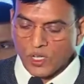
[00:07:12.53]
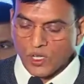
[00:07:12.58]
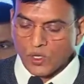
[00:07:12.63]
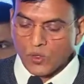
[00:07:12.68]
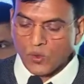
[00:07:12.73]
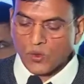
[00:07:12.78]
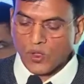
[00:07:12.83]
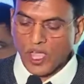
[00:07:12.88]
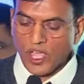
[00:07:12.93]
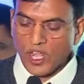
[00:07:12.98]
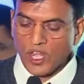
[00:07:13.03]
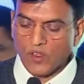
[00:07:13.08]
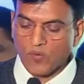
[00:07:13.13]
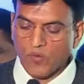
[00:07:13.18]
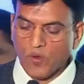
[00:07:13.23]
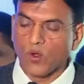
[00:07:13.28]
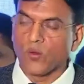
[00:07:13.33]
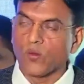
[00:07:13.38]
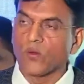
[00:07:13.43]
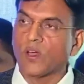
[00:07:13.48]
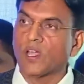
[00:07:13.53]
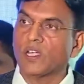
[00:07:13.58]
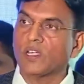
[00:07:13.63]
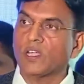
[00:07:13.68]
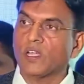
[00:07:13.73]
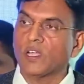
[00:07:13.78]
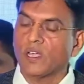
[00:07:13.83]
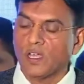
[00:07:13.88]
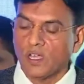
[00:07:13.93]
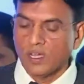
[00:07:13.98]
to carry forward
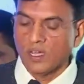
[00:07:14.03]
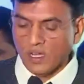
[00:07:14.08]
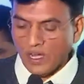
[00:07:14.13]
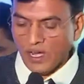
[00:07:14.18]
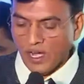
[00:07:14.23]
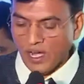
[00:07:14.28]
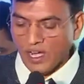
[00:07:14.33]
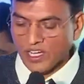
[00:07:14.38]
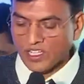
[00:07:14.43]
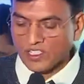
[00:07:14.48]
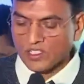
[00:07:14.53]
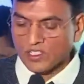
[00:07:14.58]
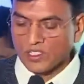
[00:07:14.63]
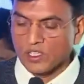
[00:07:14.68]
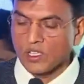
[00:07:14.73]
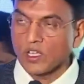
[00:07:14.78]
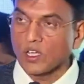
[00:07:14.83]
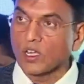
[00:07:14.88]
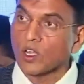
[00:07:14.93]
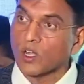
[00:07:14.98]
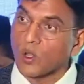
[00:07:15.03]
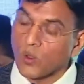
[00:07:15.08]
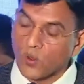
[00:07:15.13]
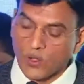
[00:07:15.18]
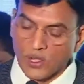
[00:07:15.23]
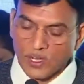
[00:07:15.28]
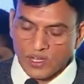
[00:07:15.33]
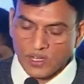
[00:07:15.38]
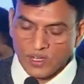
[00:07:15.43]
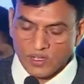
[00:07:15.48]
its
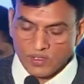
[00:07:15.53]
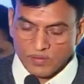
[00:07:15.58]
glory,